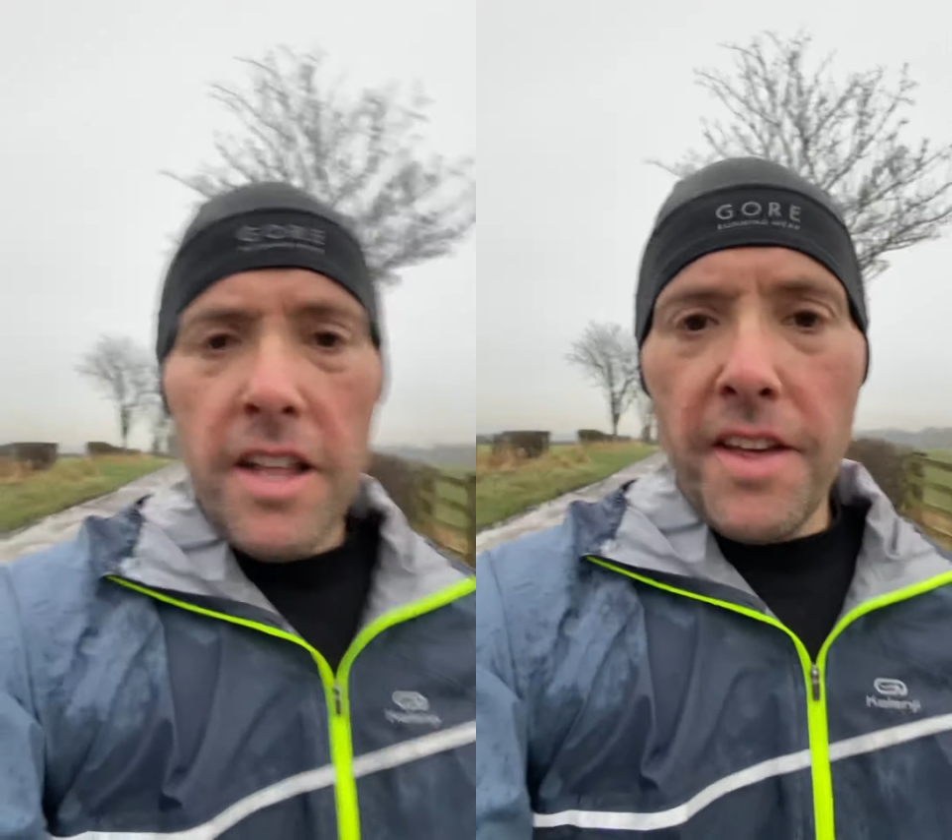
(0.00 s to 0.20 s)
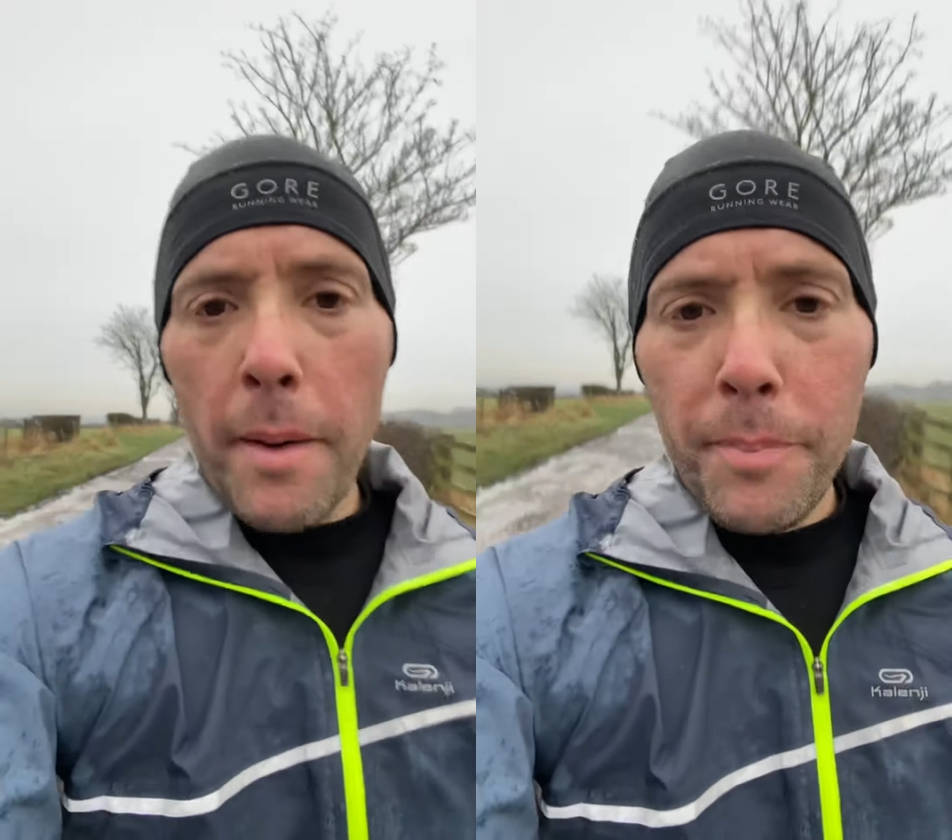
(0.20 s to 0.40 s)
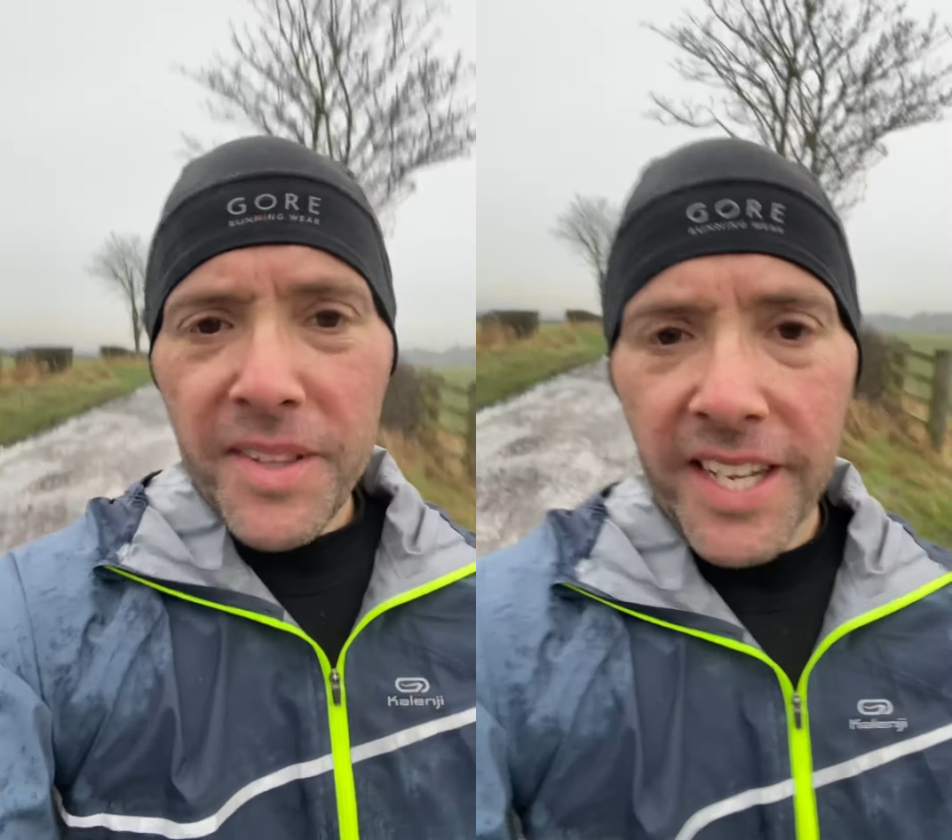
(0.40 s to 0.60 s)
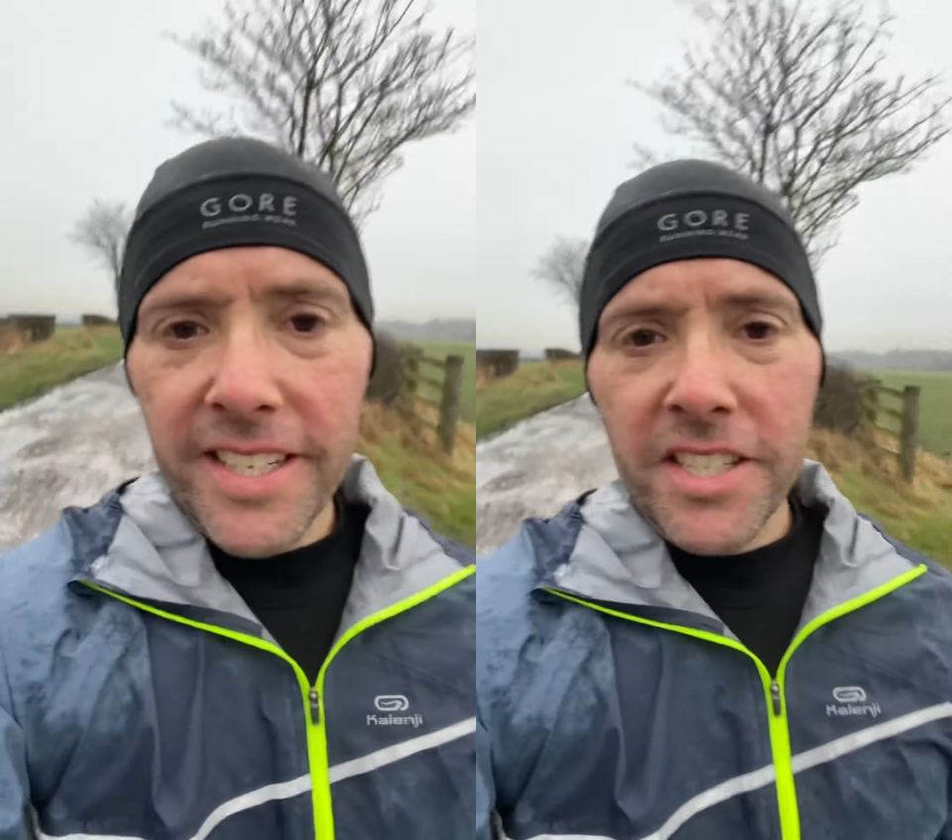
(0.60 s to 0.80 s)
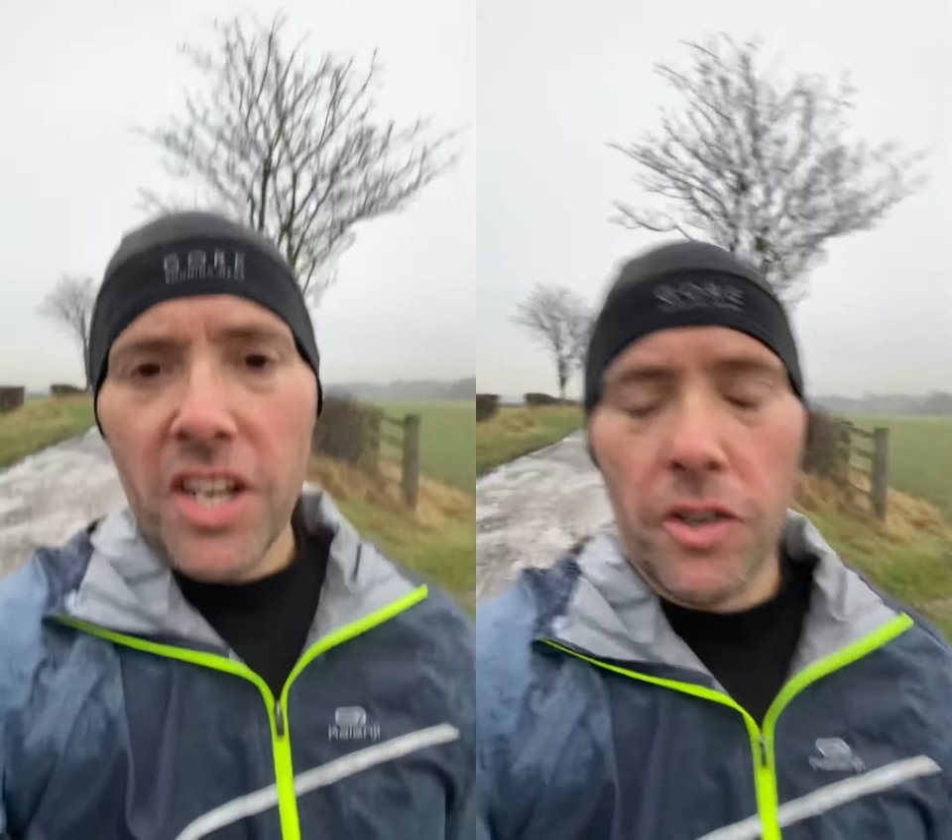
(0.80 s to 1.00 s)

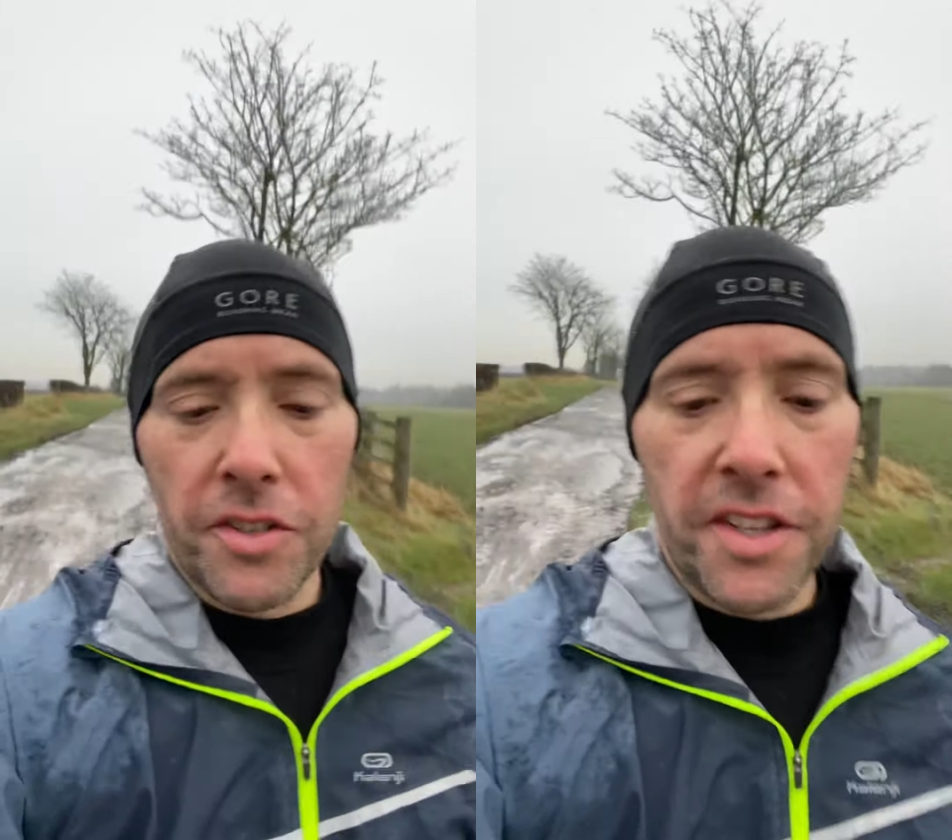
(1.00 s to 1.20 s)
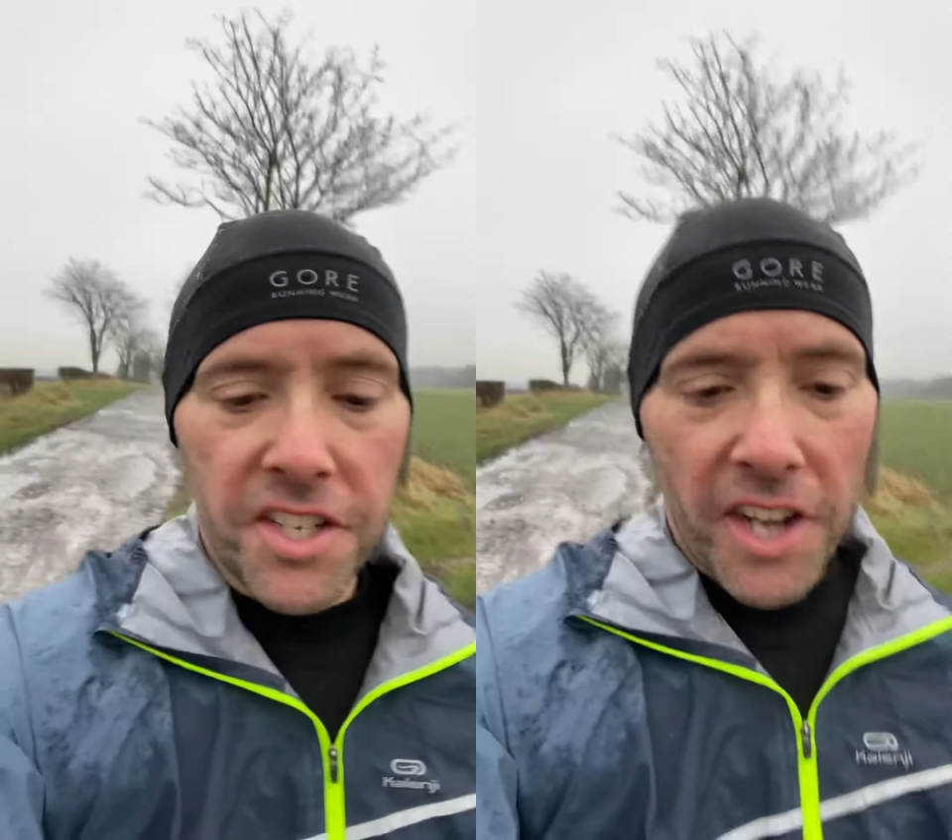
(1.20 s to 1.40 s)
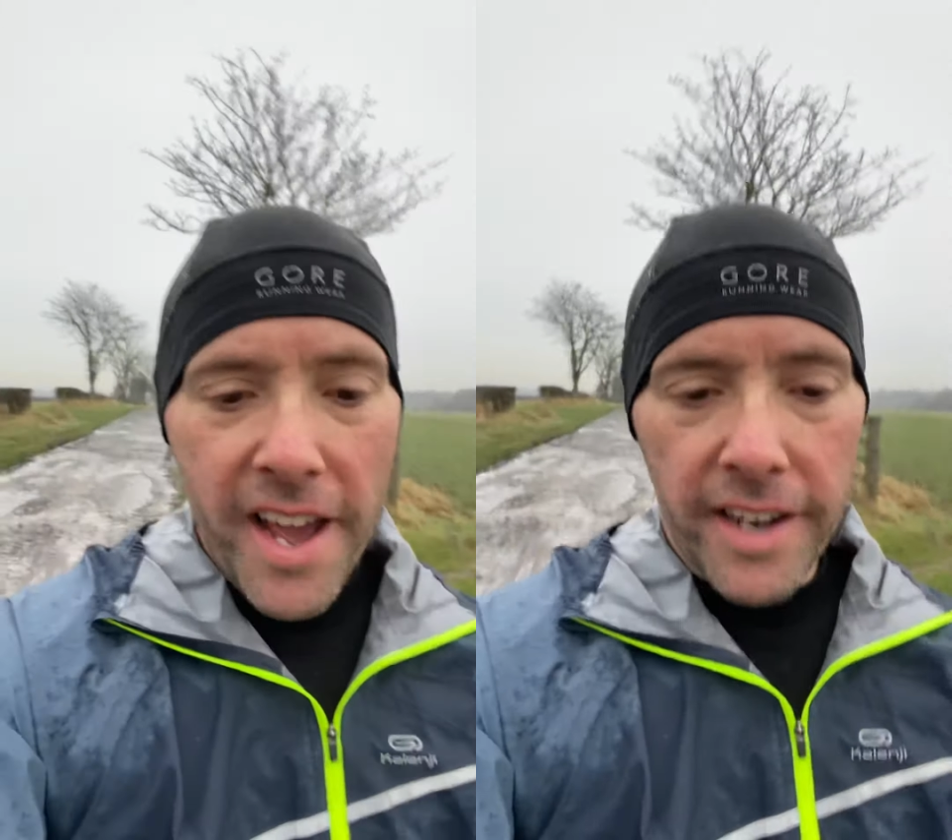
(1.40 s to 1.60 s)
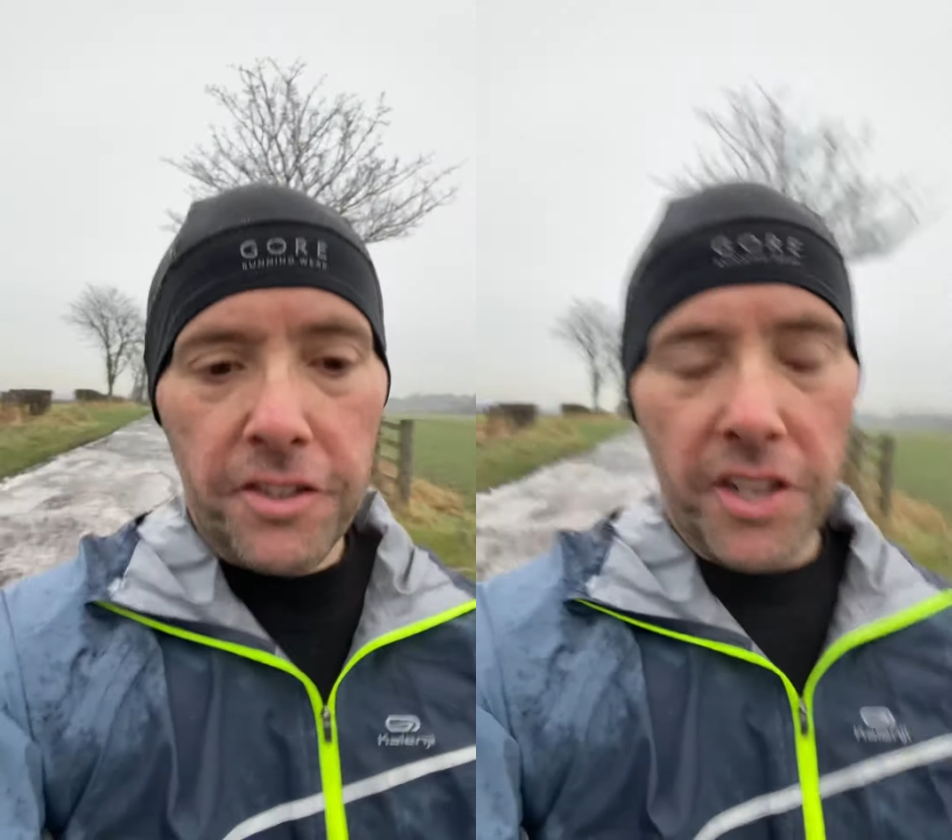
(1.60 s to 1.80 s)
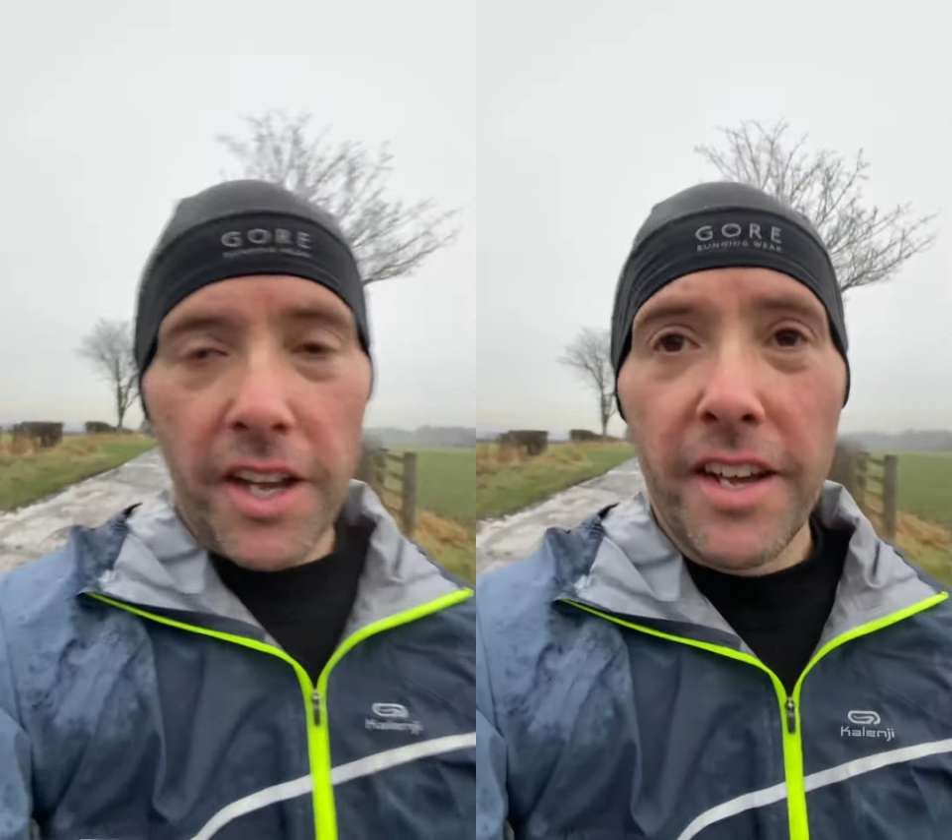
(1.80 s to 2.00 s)
impetus or the desire
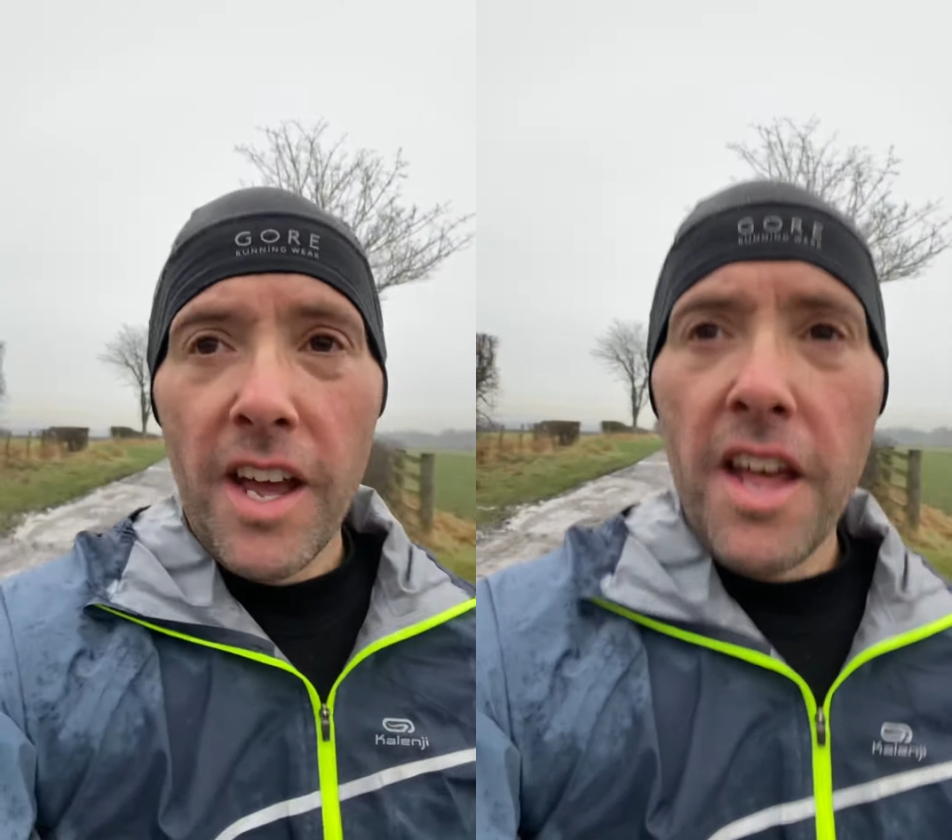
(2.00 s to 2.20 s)
to